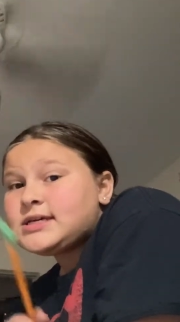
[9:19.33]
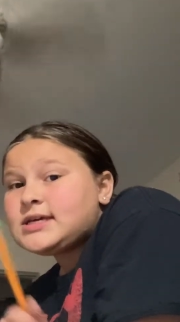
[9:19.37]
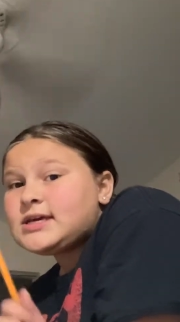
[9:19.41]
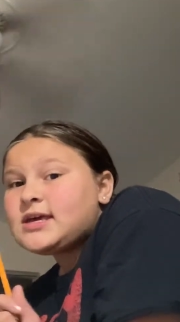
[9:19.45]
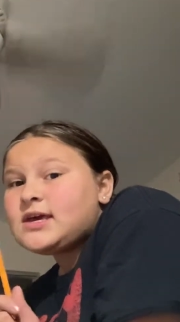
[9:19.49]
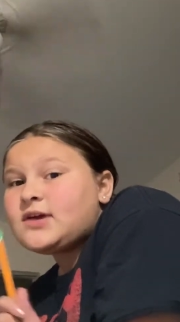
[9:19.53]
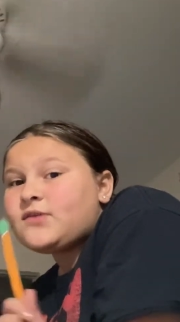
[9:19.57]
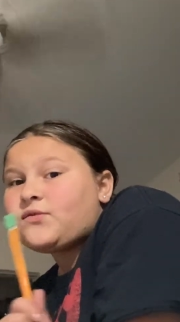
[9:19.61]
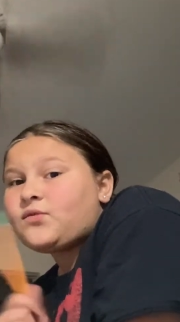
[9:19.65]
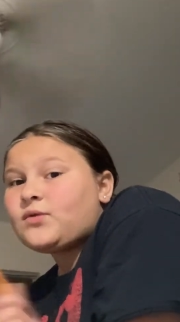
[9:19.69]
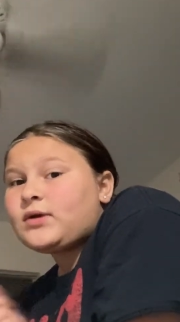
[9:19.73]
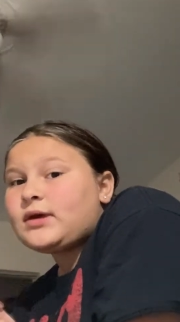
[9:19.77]

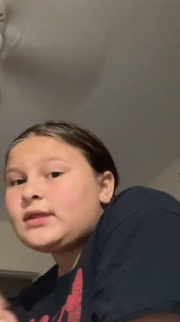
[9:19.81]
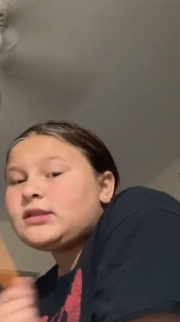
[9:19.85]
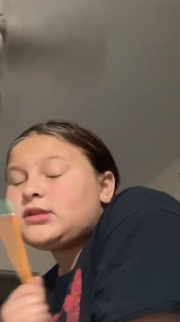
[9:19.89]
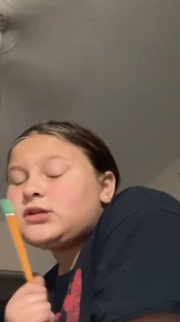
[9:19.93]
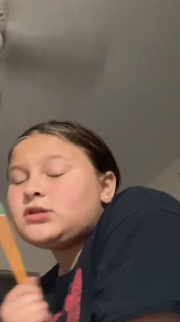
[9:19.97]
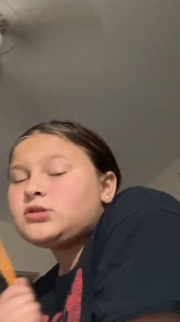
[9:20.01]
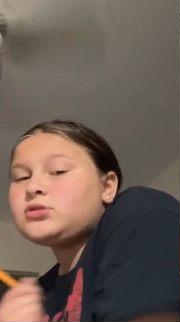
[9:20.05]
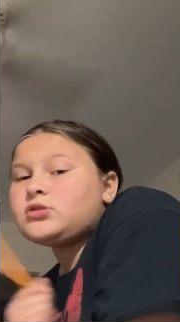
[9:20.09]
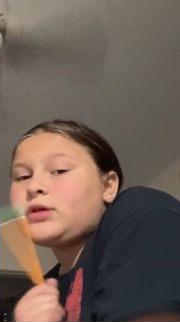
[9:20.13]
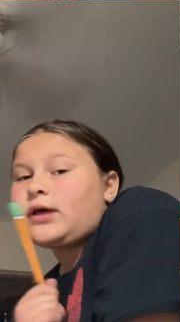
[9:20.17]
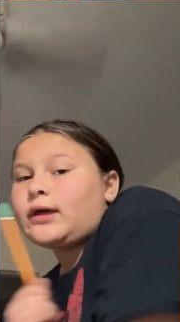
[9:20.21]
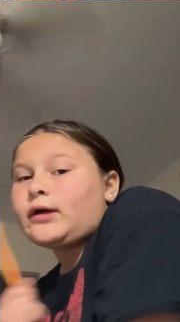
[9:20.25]
if we
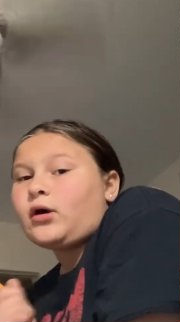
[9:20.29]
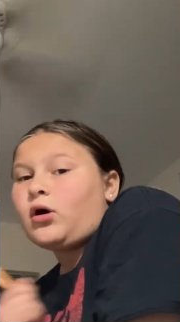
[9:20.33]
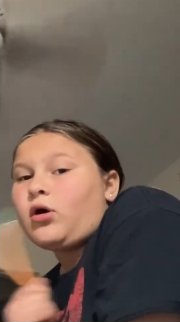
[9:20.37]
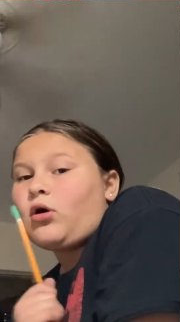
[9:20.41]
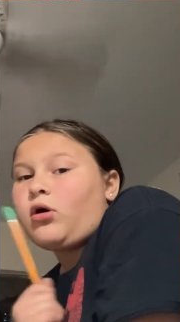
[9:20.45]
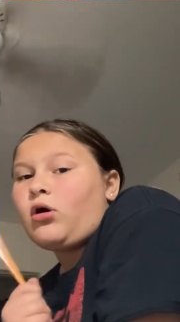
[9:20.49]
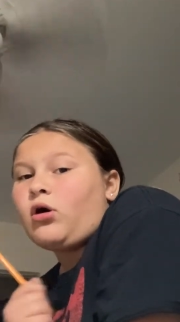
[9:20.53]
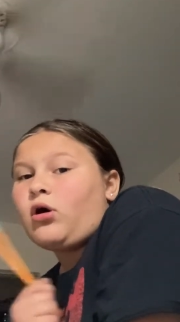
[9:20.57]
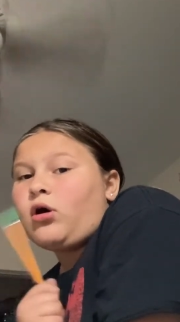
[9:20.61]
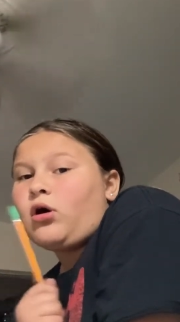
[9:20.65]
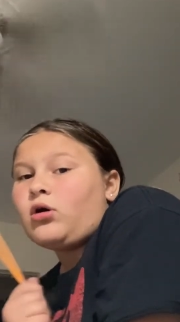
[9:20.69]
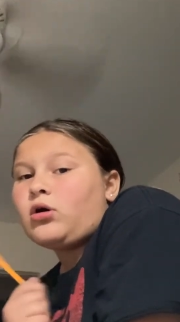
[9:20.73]
do like
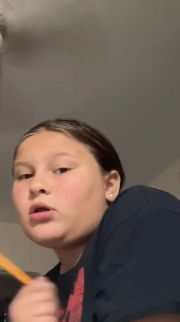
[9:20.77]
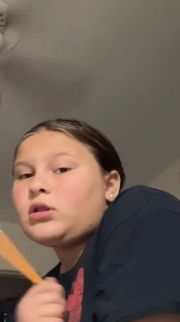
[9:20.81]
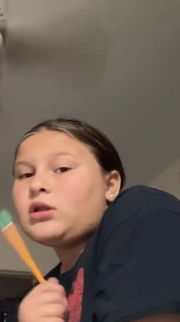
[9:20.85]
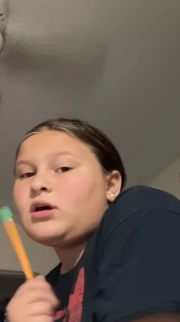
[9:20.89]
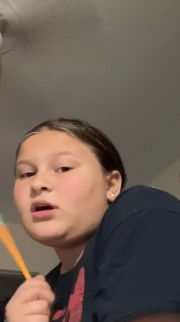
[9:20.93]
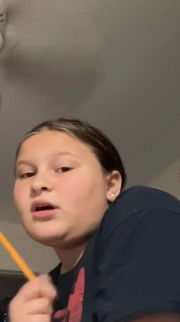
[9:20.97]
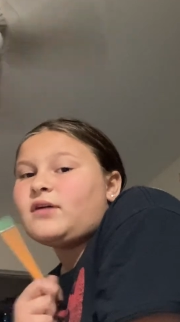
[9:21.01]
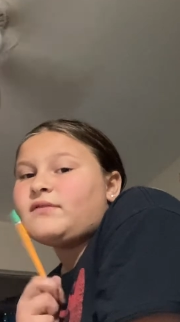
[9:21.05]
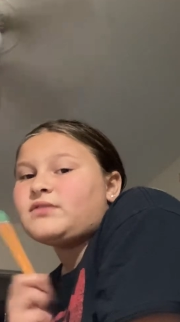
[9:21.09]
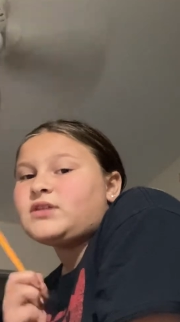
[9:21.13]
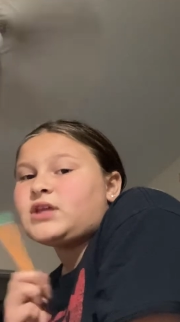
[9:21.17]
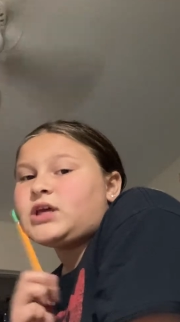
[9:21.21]
all
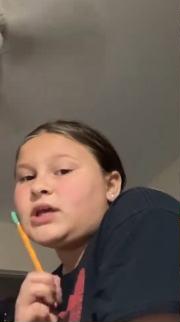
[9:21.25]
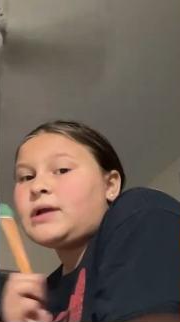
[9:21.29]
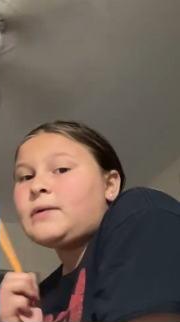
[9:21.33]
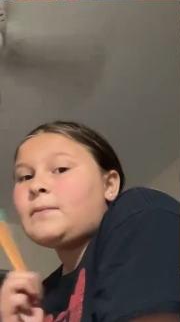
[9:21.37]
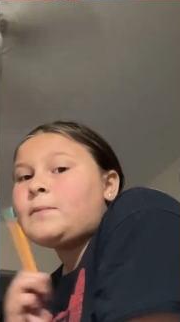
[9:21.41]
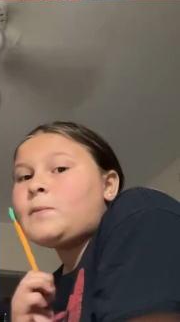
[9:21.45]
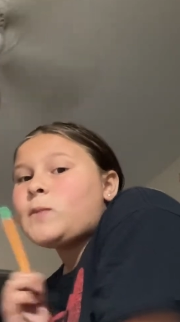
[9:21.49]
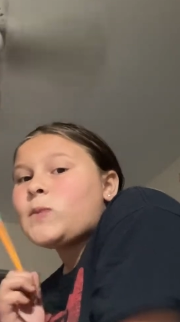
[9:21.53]
of the